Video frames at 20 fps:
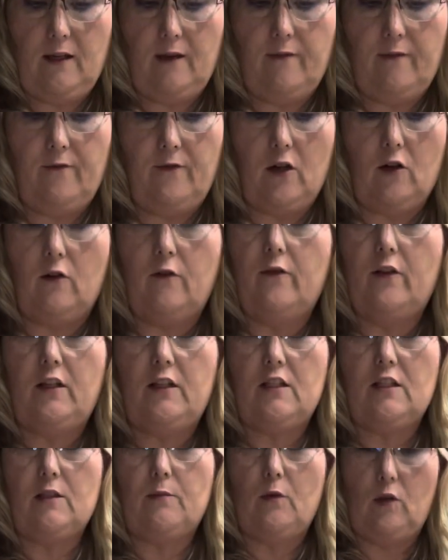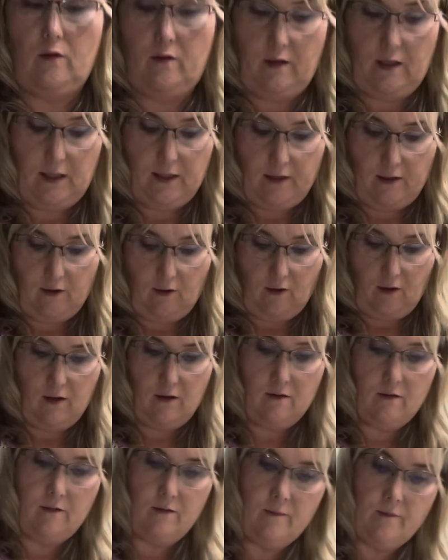and velvety smooth these are?
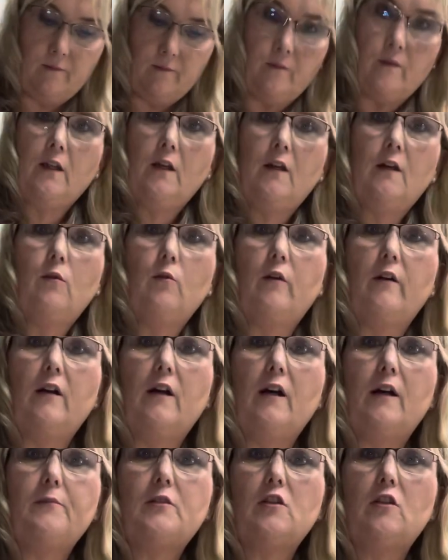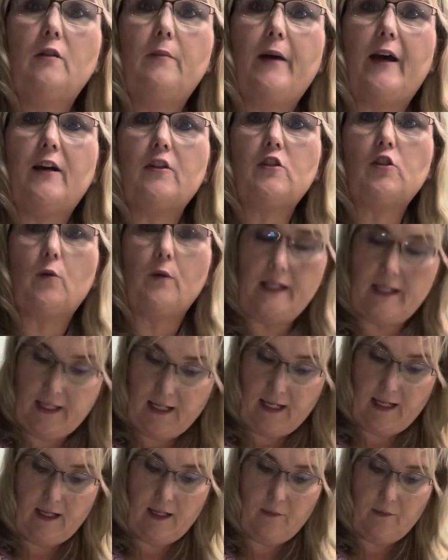We're up to about
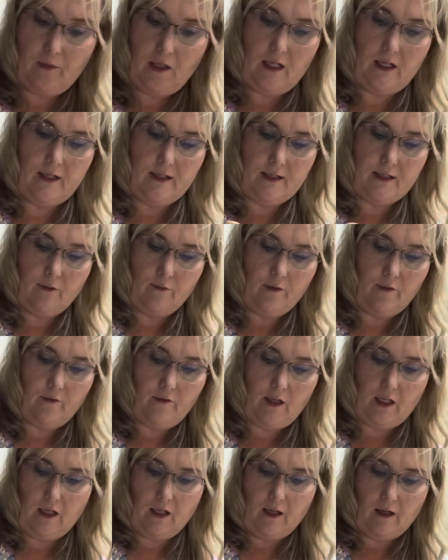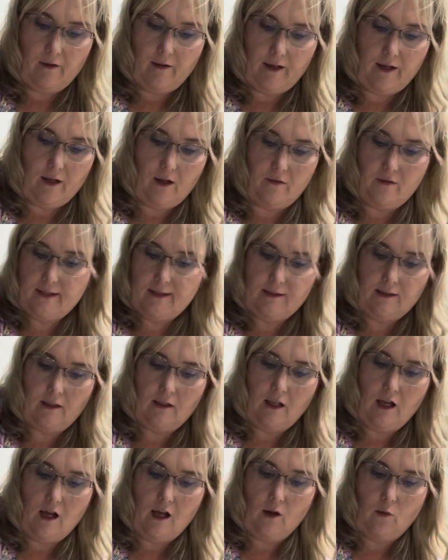29 minutes on the video. I know this is a
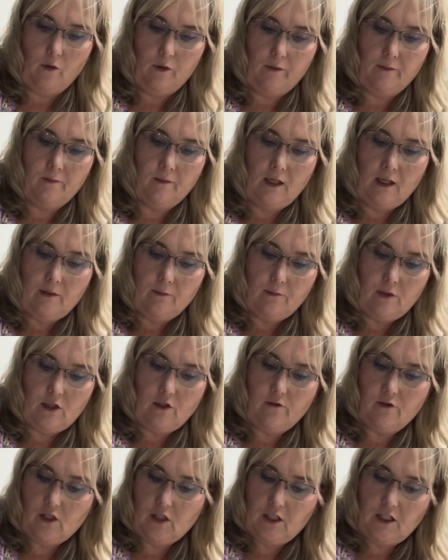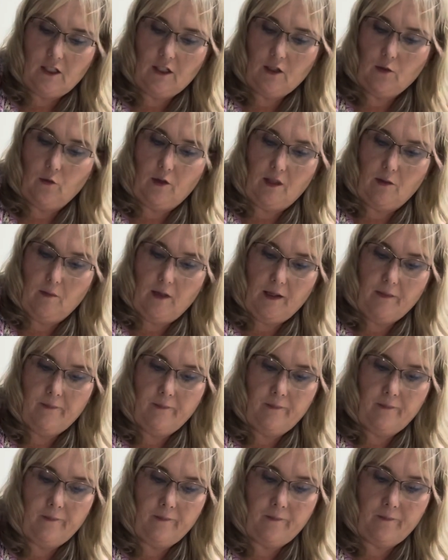long one, but you've stuck with me.
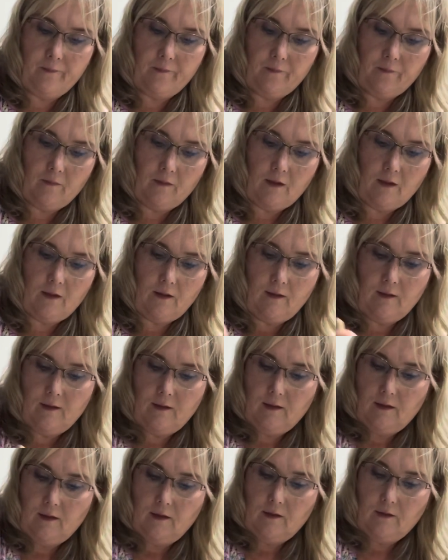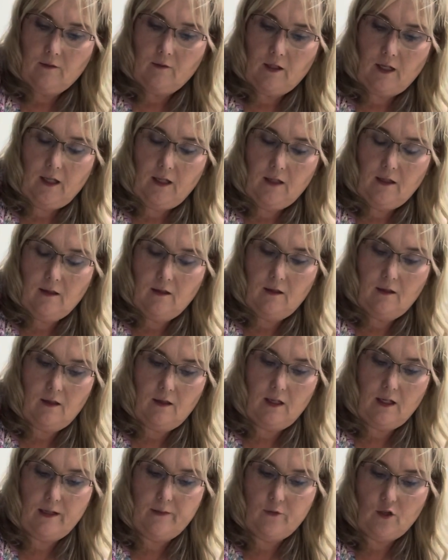Okay,
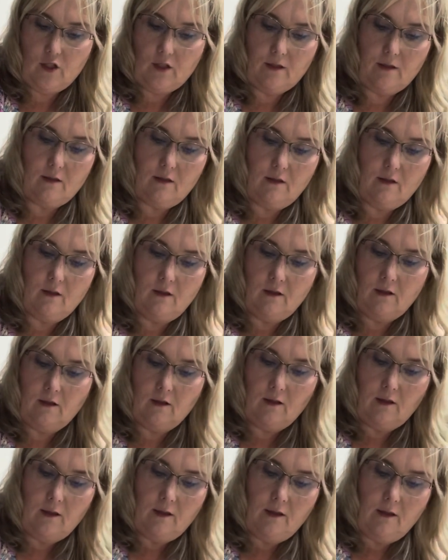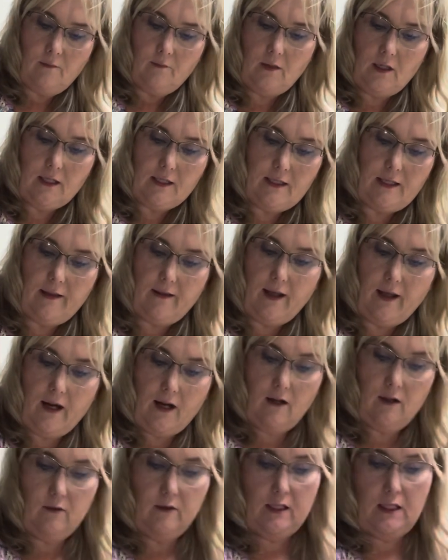and I'm just mixing that
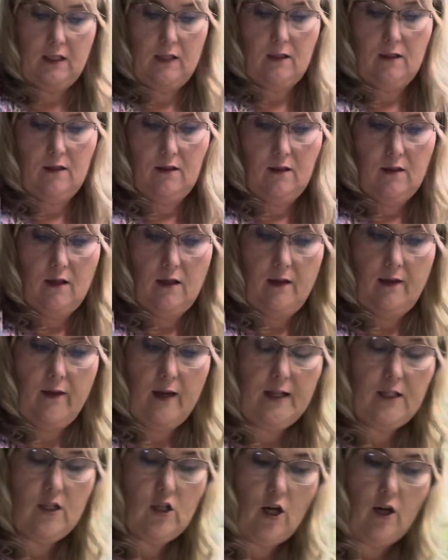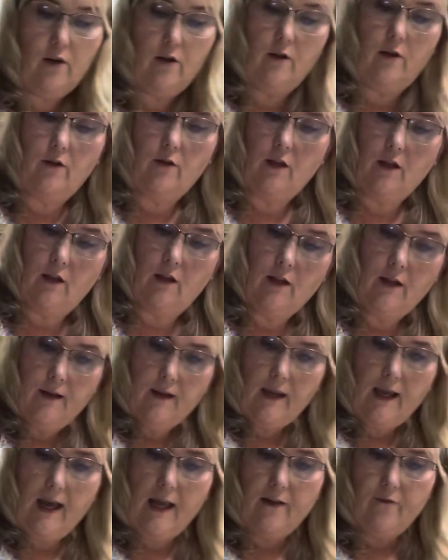all in, and they turn
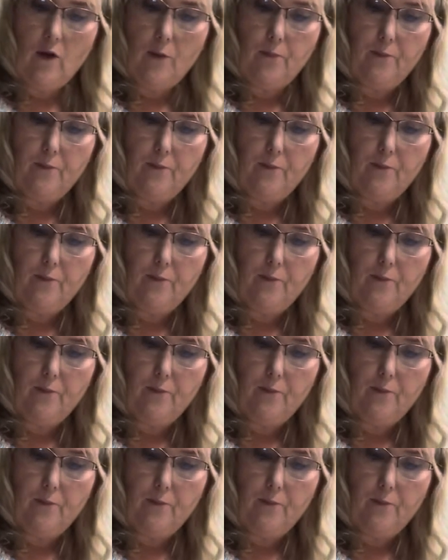kind of a